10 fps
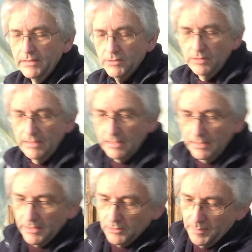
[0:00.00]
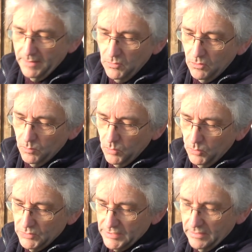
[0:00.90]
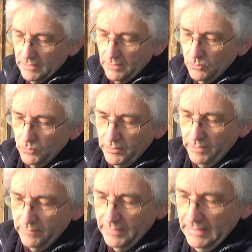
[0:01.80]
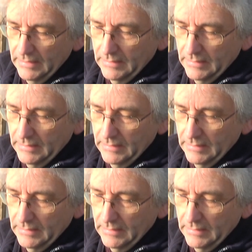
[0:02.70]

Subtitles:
they do need a little bit more water than an ordinary